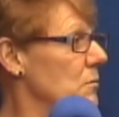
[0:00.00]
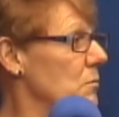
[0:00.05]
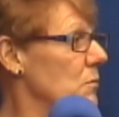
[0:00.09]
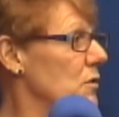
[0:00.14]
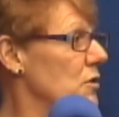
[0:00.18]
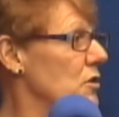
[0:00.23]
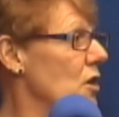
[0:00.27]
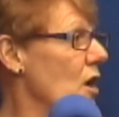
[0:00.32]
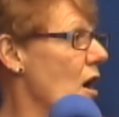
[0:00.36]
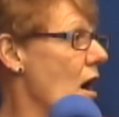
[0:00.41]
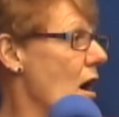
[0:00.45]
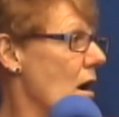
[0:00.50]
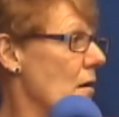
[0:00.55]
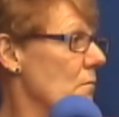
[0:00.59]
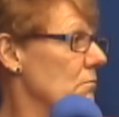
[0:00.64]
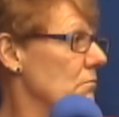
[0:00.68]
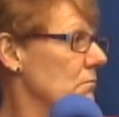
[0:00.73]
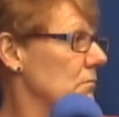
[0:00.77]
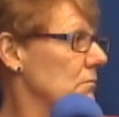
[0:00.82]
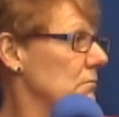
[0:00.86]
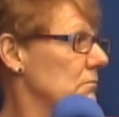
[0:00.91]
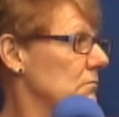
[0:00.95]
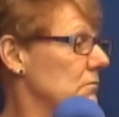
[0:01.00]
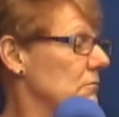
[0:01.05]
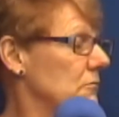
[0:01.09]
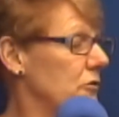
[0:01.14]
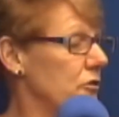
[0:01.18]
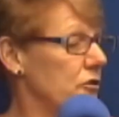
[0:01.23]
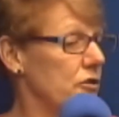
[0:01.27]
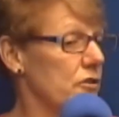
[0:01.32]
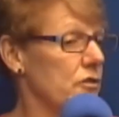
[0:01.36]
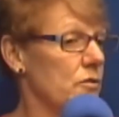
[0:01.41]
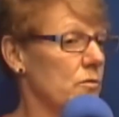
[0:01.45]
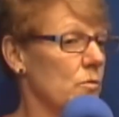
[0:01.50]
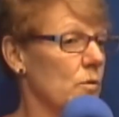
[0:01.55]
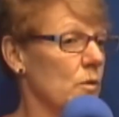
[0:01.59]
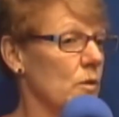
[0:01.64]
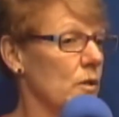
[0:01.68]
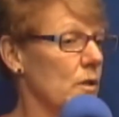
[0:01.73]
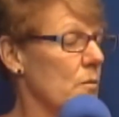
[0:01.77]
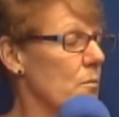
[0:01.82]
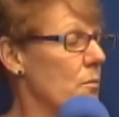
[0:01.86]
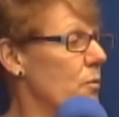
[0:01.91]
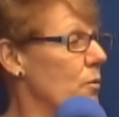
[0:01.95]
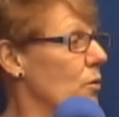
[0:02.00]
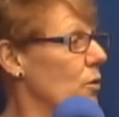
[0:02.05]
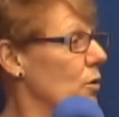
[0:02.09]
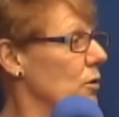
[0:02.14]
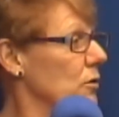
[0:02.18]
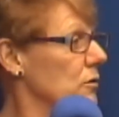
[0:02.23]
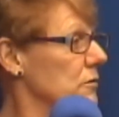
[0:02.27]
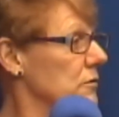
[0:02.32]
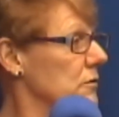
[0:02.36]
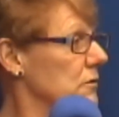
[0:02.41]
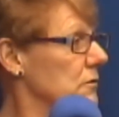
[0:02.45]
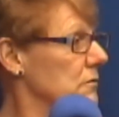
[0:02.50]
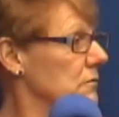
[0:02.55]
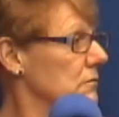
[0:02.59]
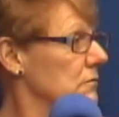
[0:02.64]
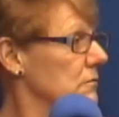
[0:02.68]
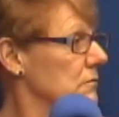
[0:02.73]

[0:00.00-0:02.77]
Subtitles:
a job, which is really important